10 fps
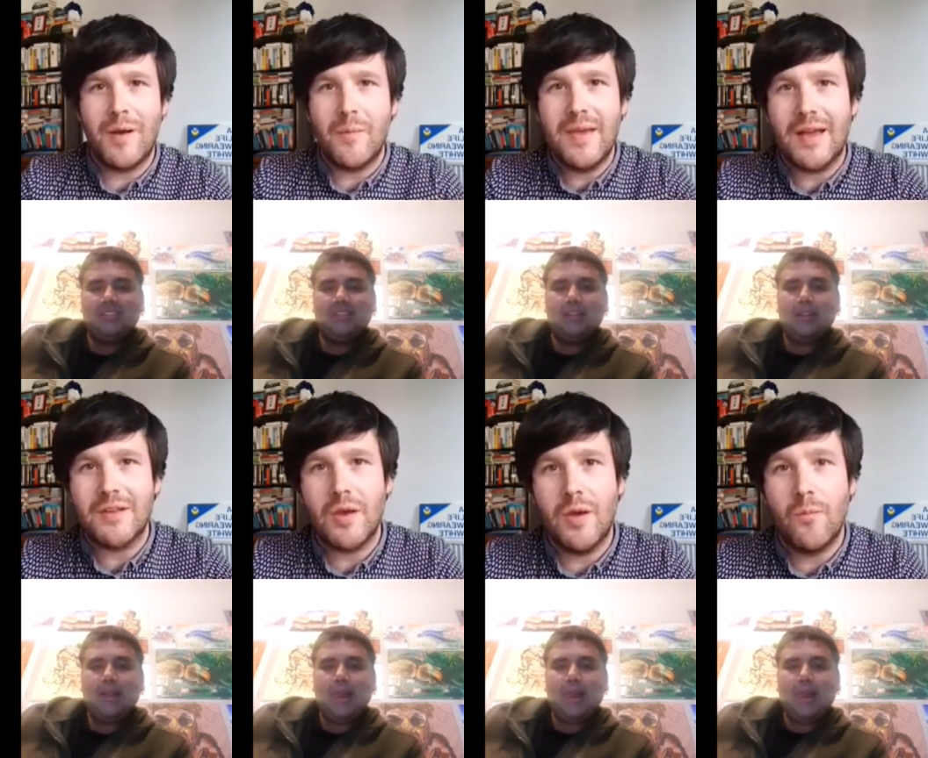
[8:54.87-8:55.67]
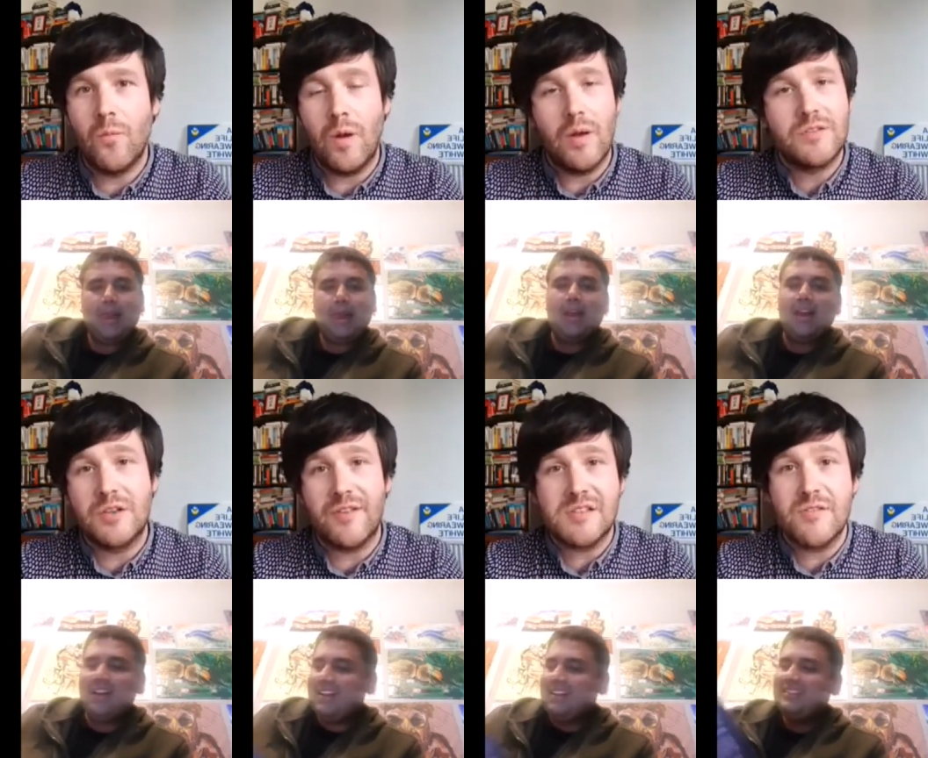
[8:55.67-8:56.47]
Speaker 1: me. I, uh, do you
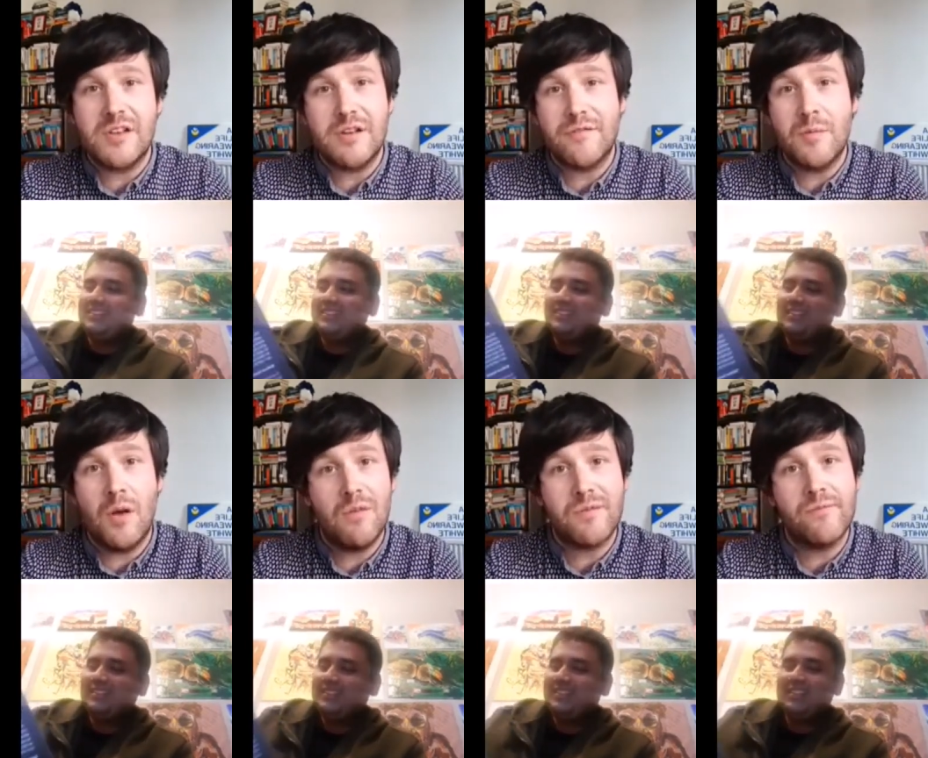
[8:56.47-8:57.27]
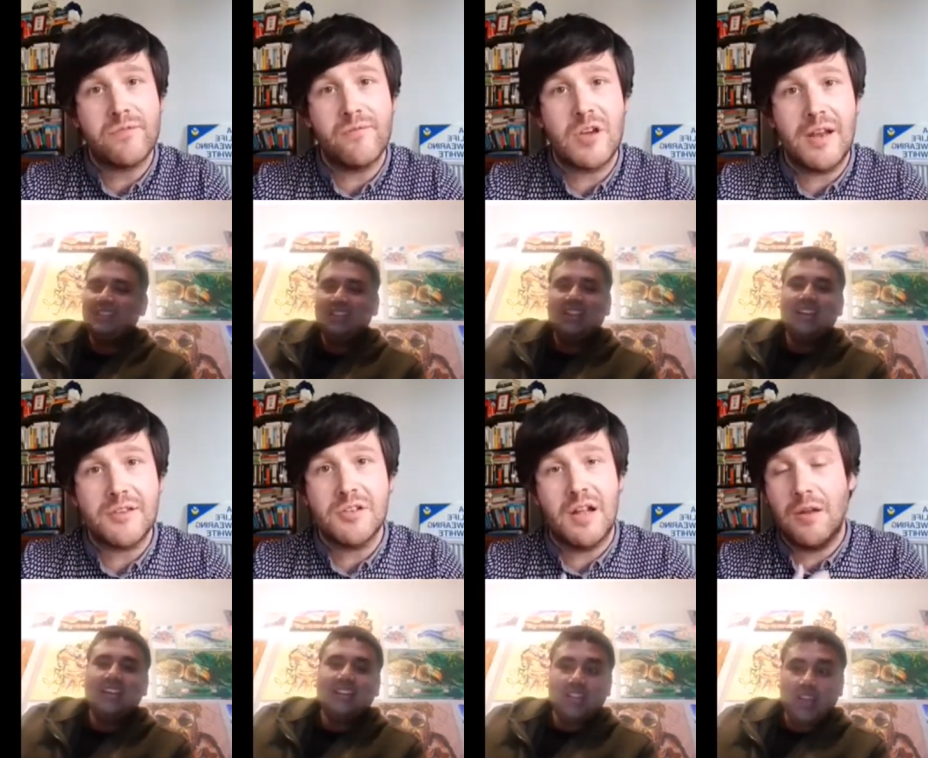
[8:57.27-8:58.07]
fancy reading a few more from from the collection?
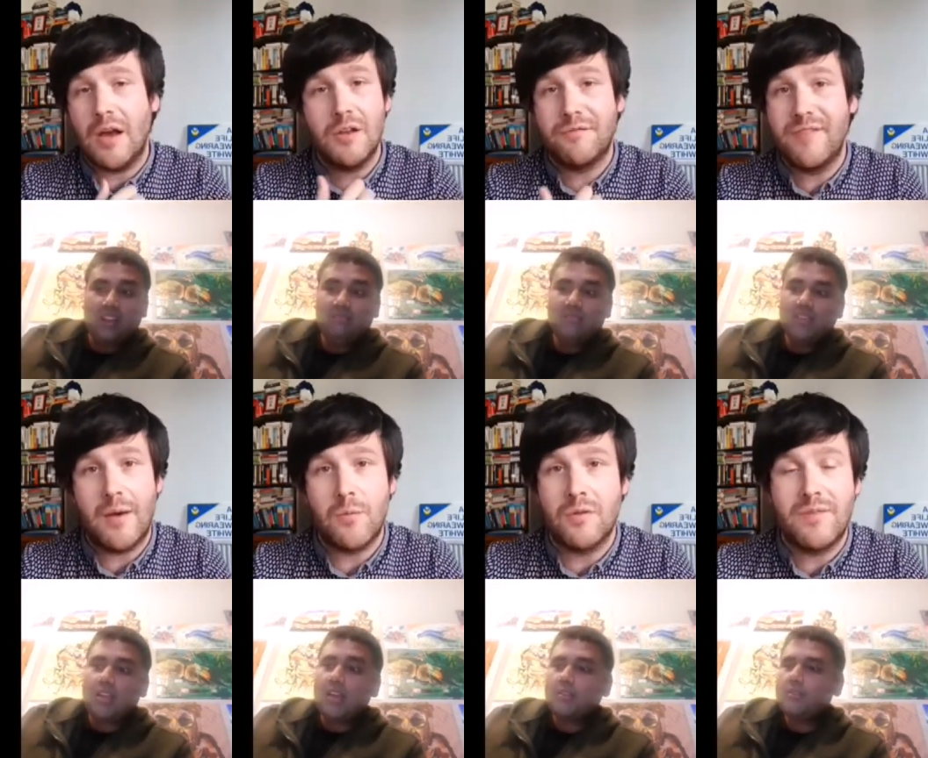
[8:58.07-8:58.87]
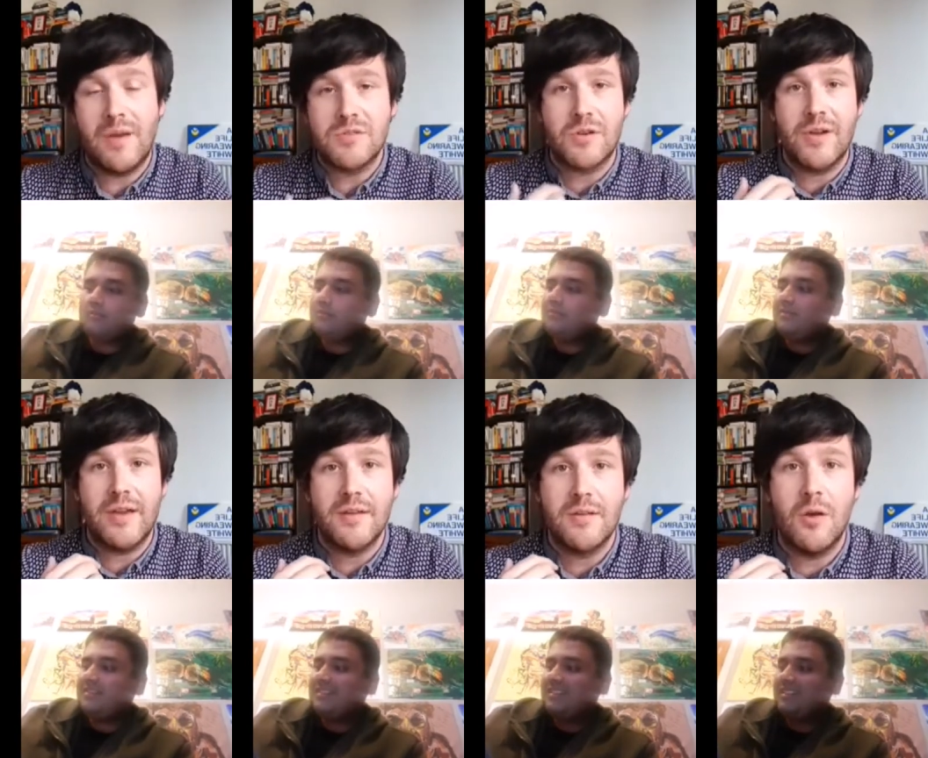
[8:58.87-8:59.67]
Yeah. I, I love that yeah. one. That was a great
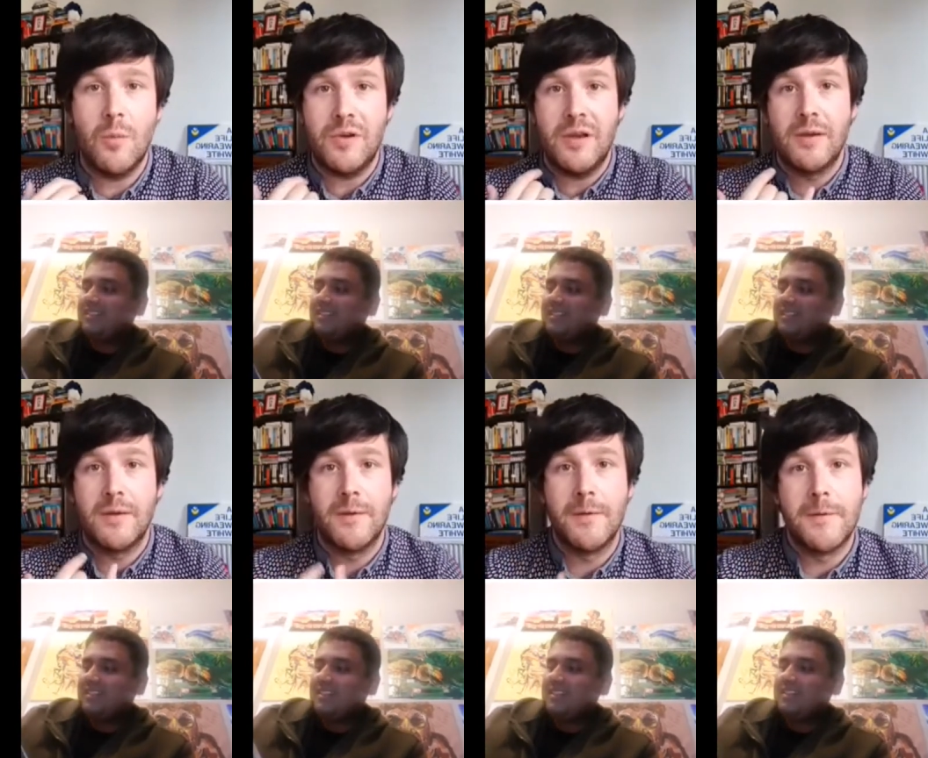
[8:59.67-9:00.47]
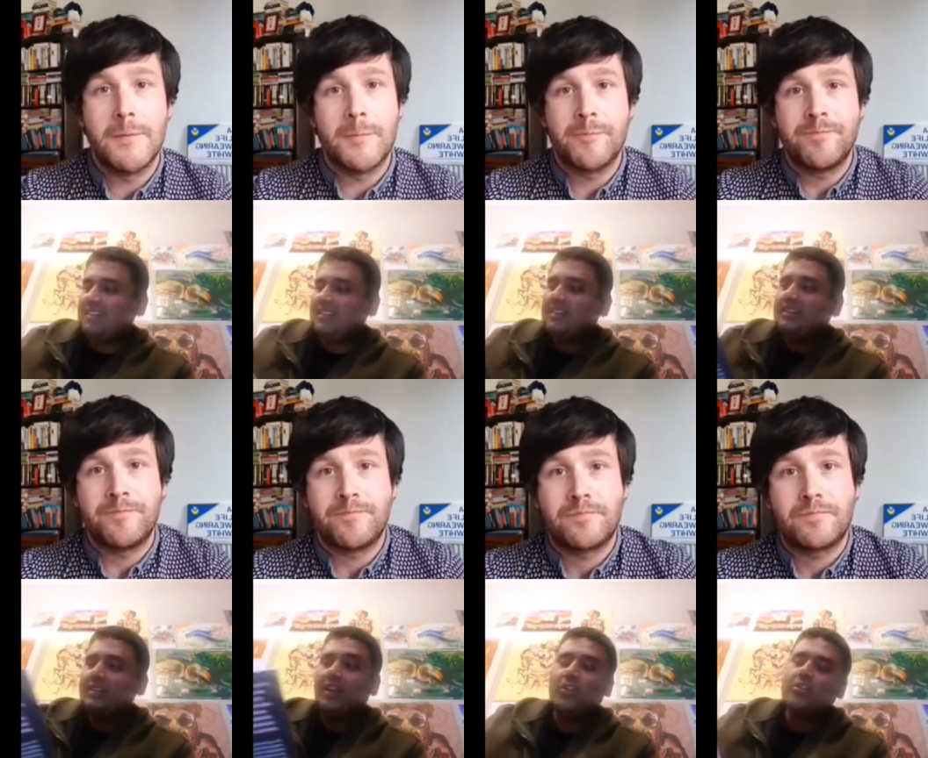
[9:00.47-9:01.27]
opener.
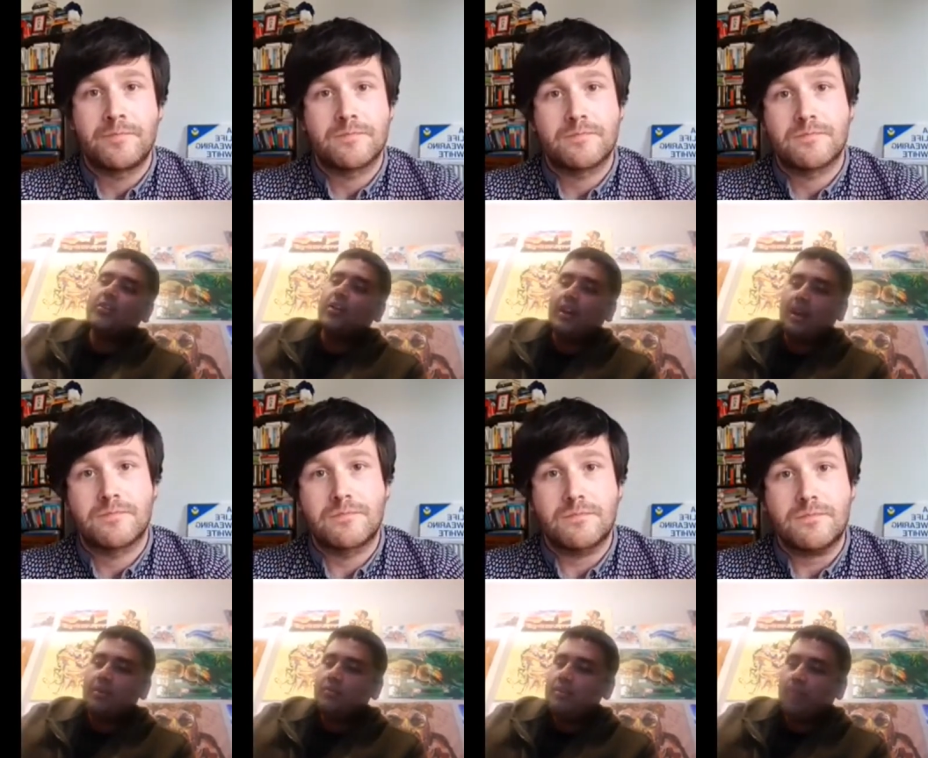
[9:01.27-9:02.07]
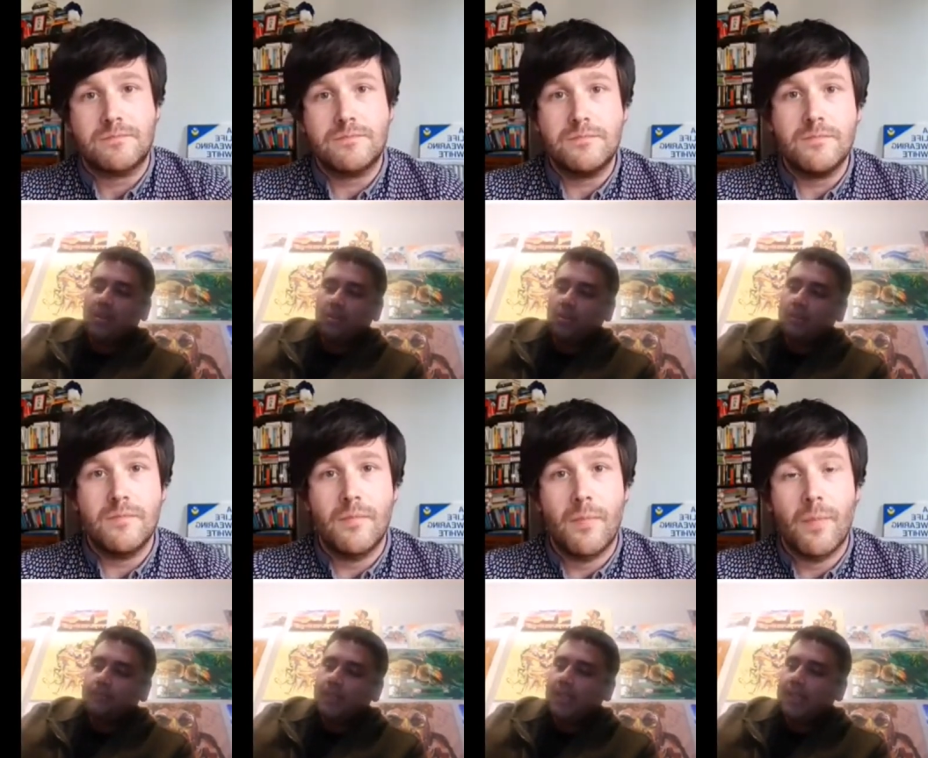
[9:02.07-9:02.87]
Speaker 2: Thank you. So, okay, I'm going to read pedigree.
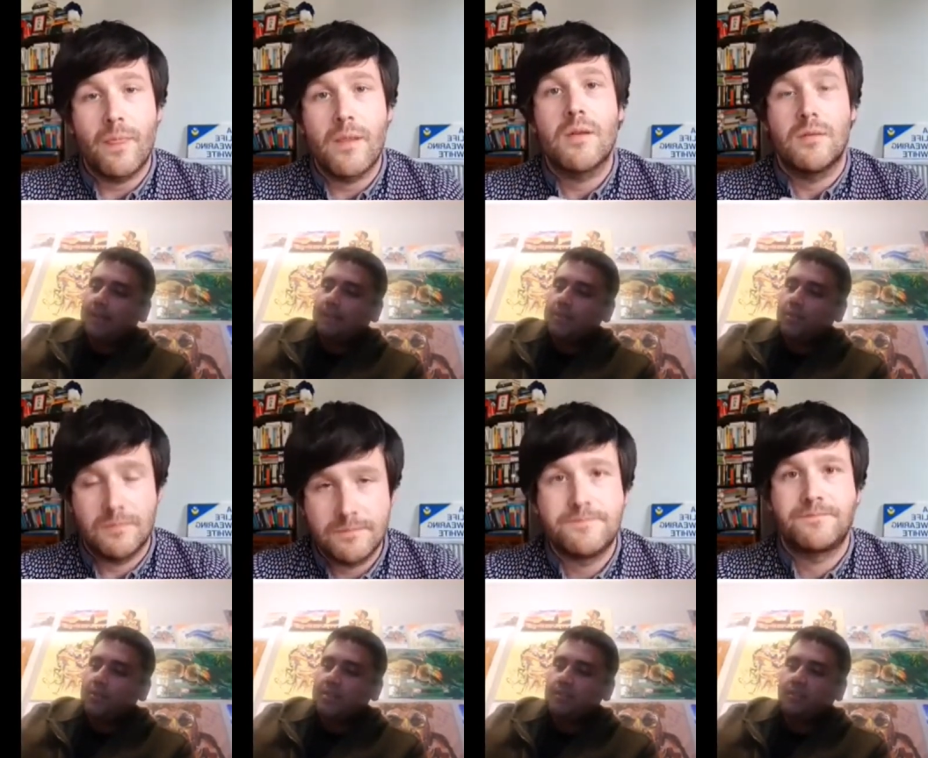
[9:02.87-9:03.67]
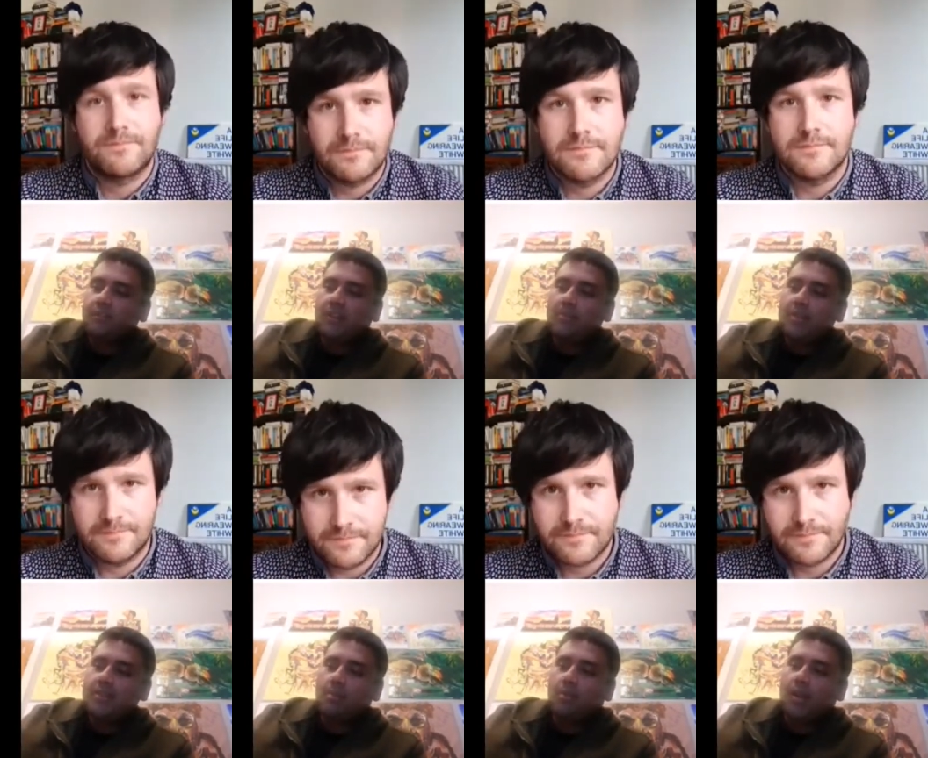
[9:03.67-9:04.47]
Um, so, this is for the families separated